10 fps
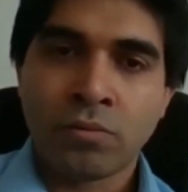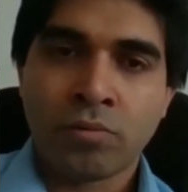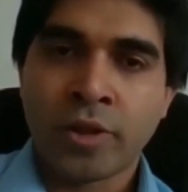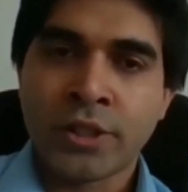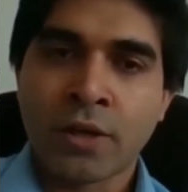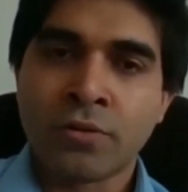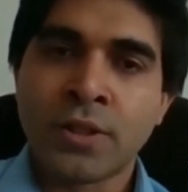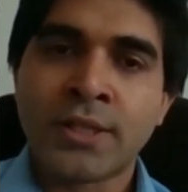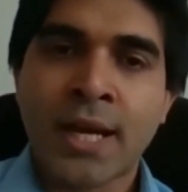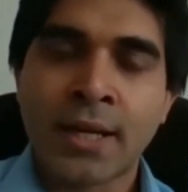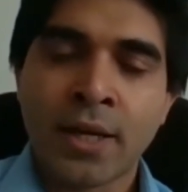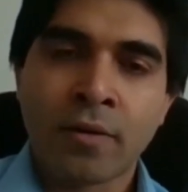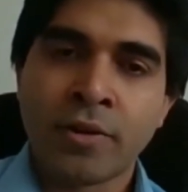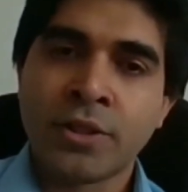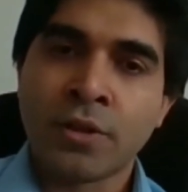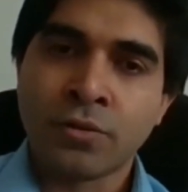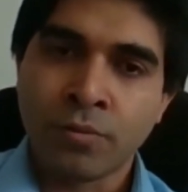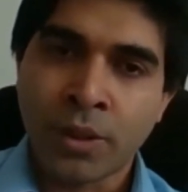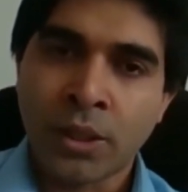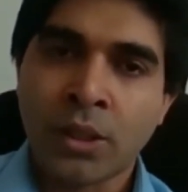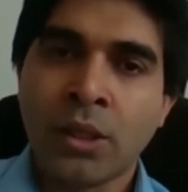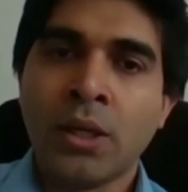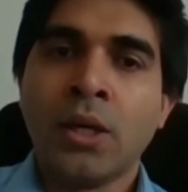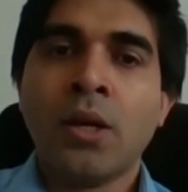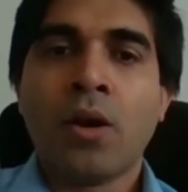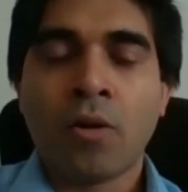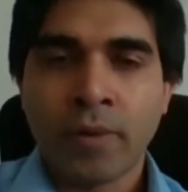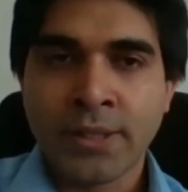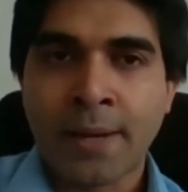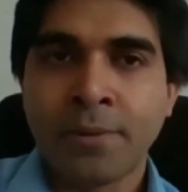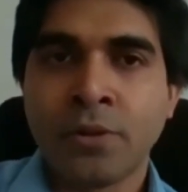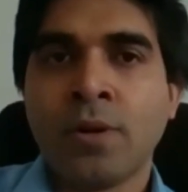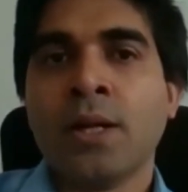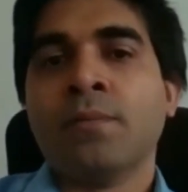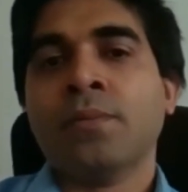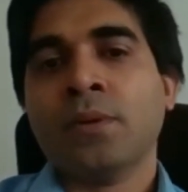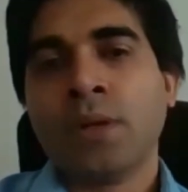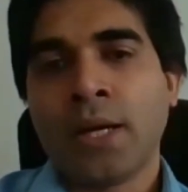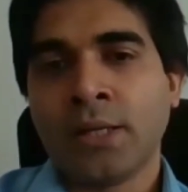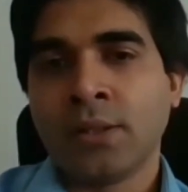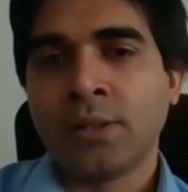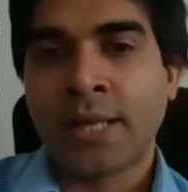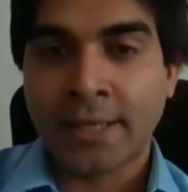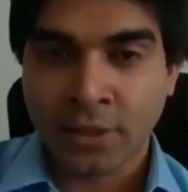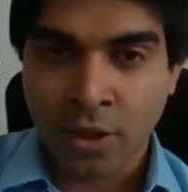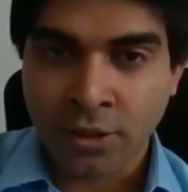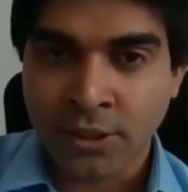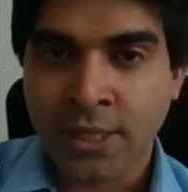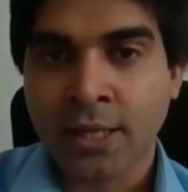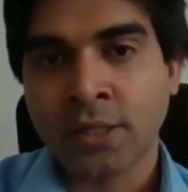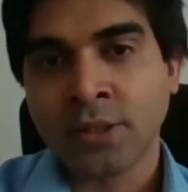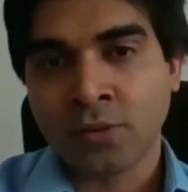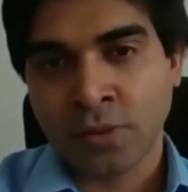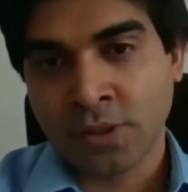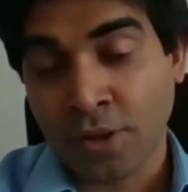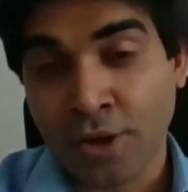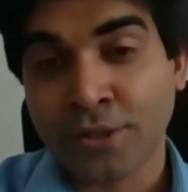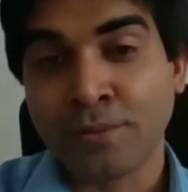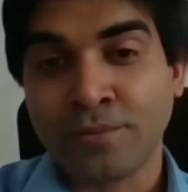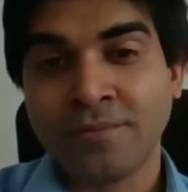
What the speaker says: Reach out to Natalia, reach out to me. Always happy to help. And thanks a lot, Natalia. This was awesome.